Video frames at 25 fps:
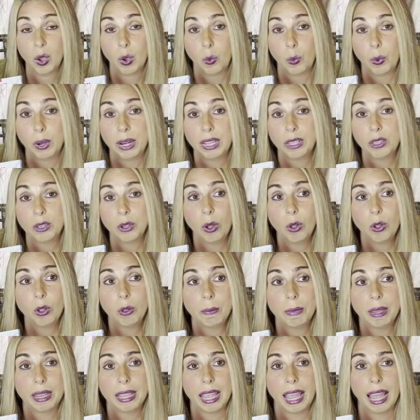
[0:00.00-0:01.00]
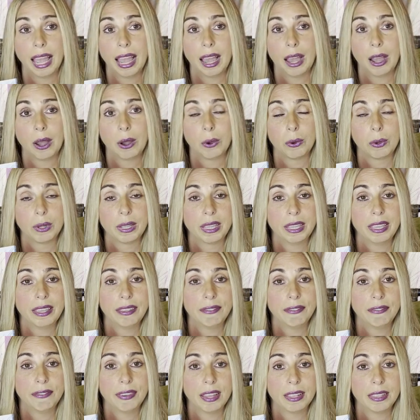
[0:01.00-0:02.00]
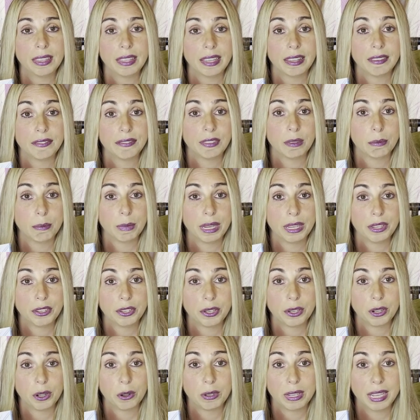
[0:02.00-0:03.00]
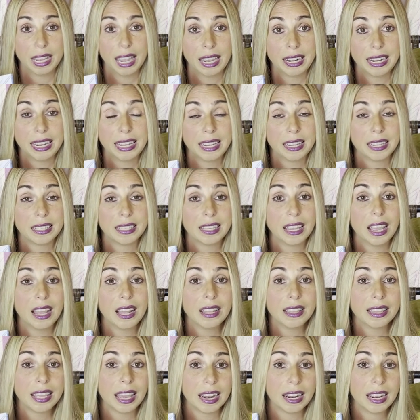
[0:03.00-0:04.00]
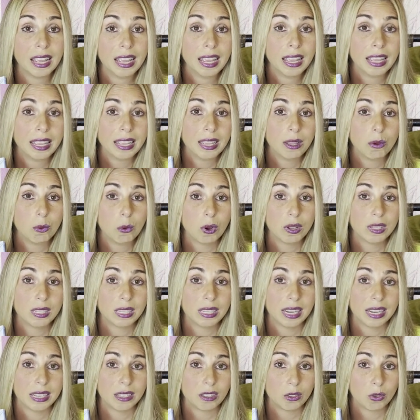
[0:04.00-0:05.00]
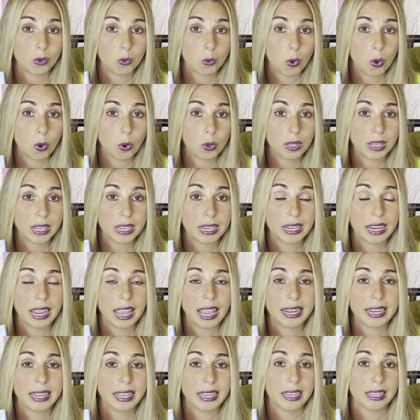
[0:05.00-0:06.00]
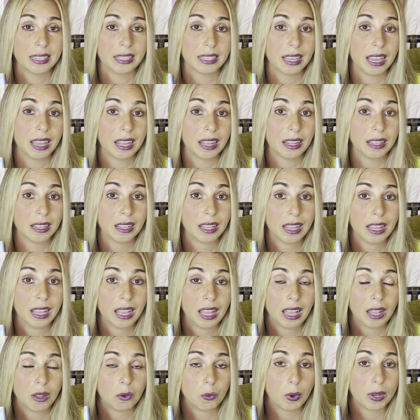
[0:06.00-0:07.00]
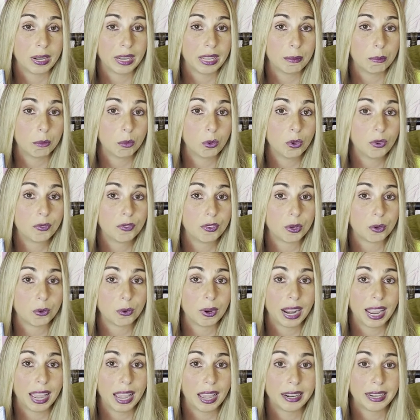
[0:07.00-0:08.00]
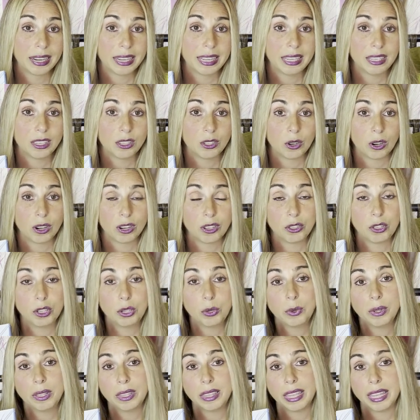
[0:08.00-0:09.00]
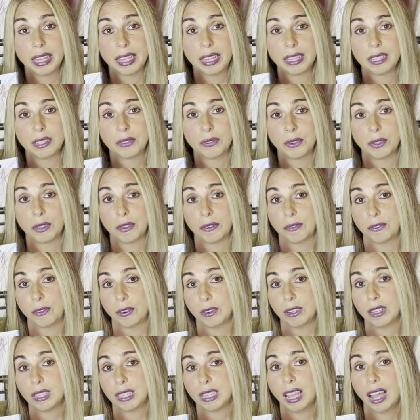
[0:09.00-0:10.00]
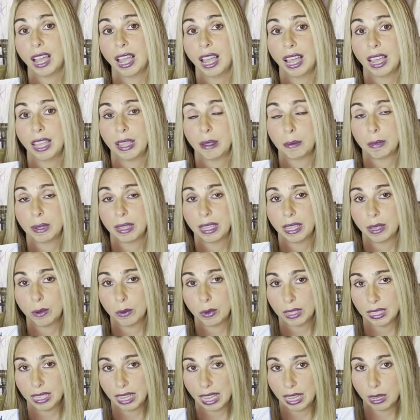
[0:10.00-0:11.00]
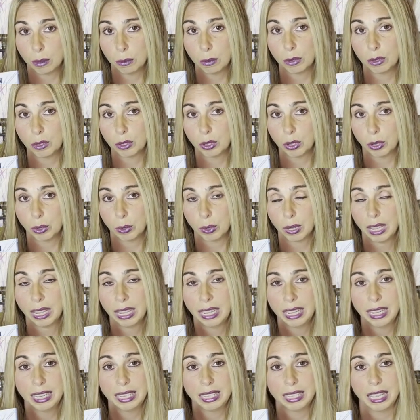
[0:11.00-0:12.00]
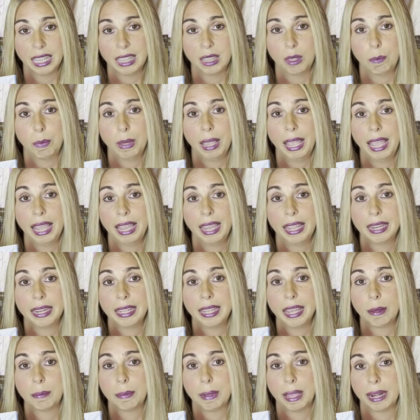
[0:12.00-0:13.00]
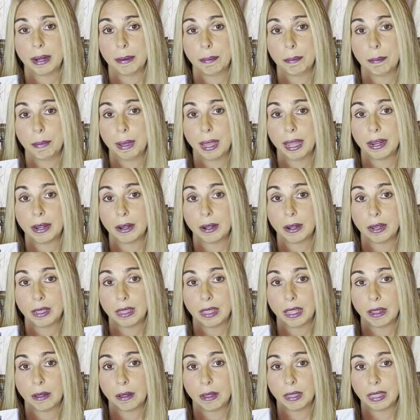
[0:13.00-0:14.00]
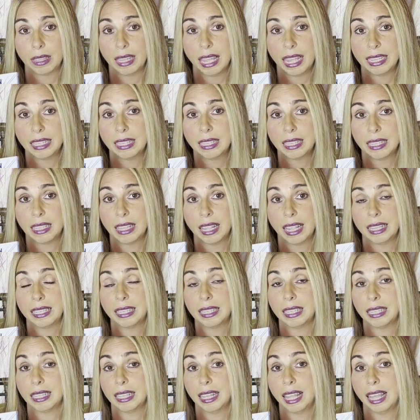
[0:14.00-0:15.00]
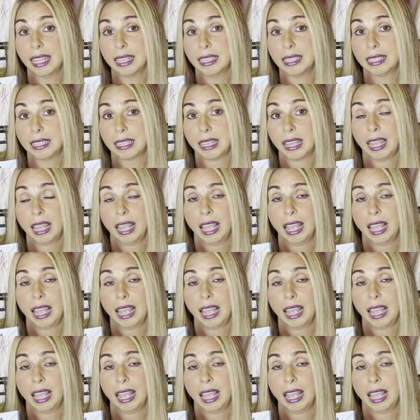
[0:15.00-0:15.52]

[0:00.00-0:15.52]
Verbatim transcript: when he told me how he felt the inflammation go down, he could tell that he wasn't as swollen and he could tell when he moved around and he started doing things for the first time, he was able to. He said the pain kept getting better, less and less and less.